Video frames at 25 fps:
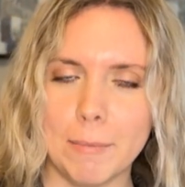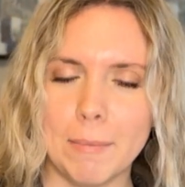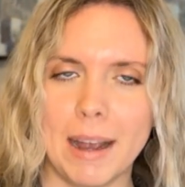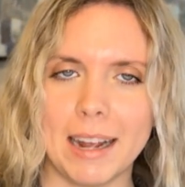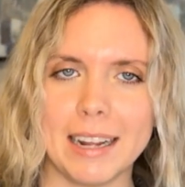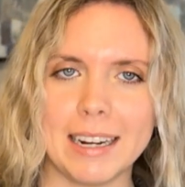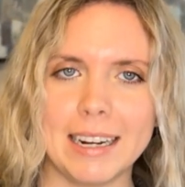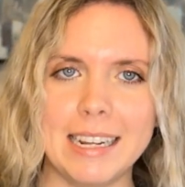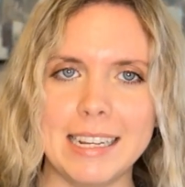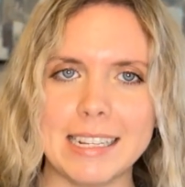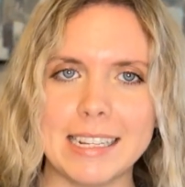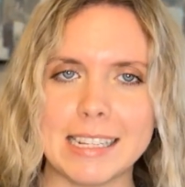
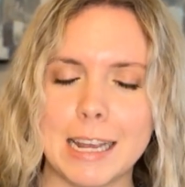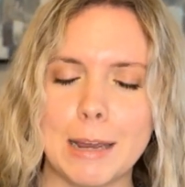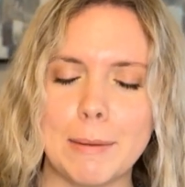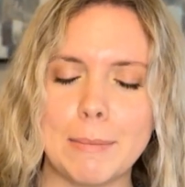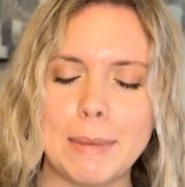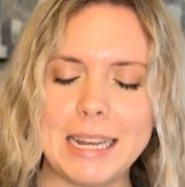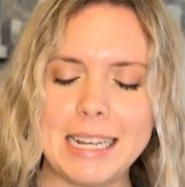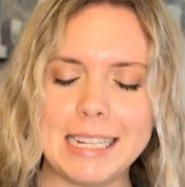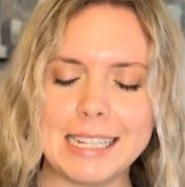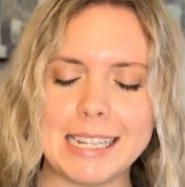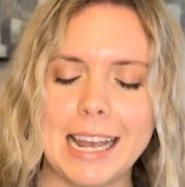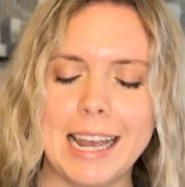Magnesium
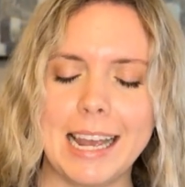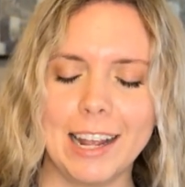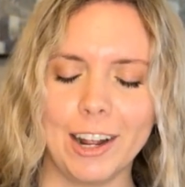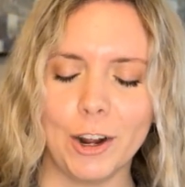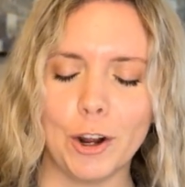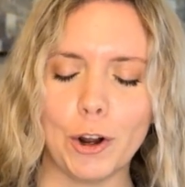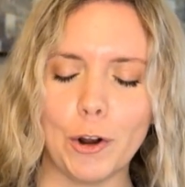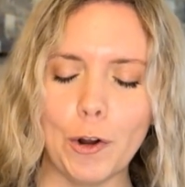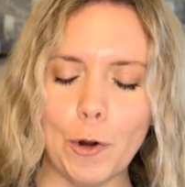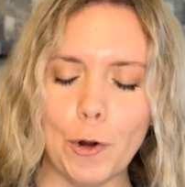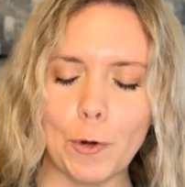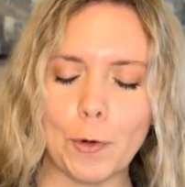is
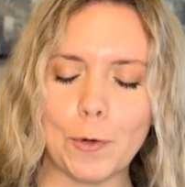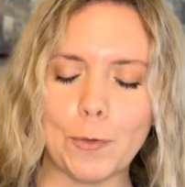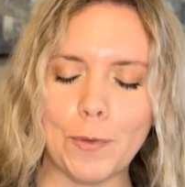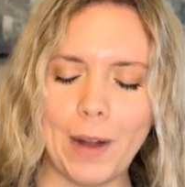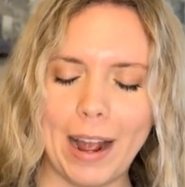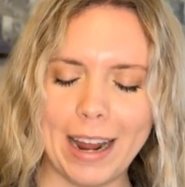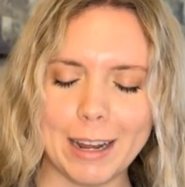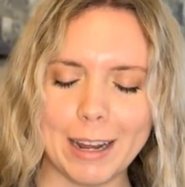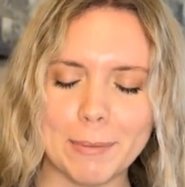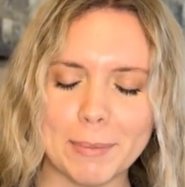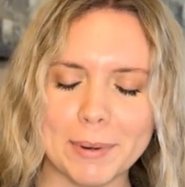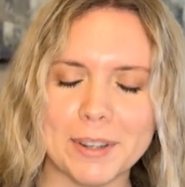
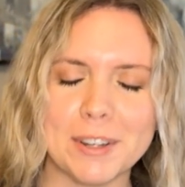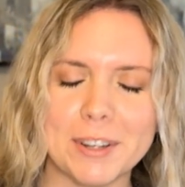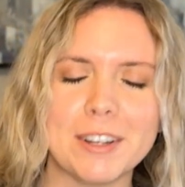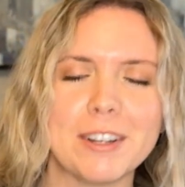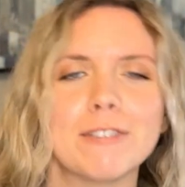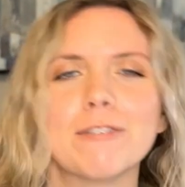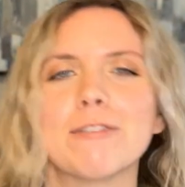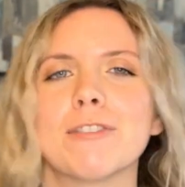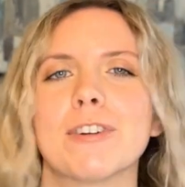incredible